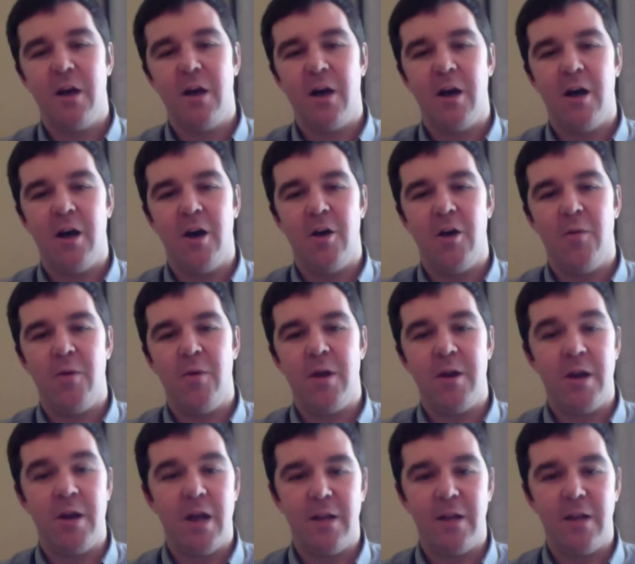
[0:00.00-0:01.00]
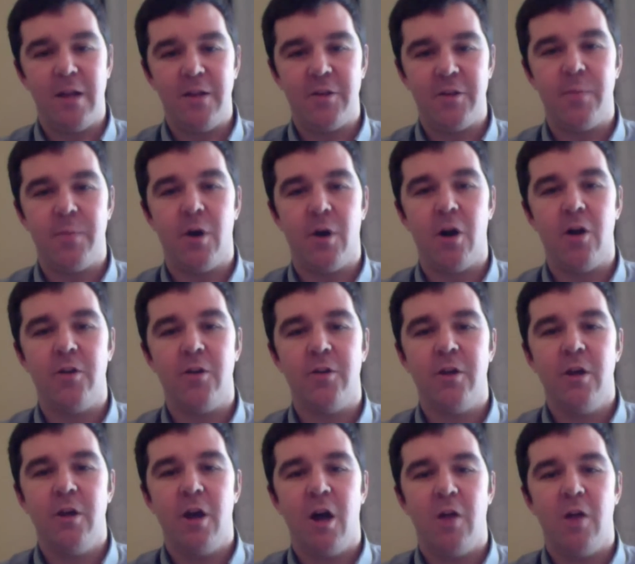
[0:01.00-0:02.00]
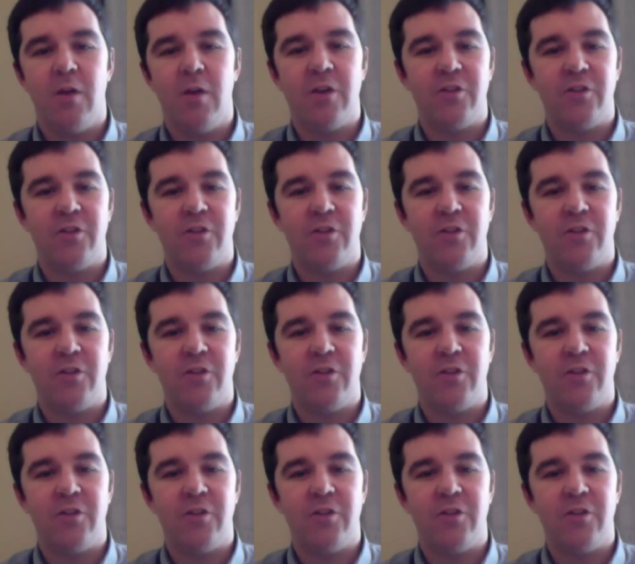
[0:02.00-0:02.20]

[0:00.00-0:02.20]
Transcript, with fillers: Uh, at least in part, uh,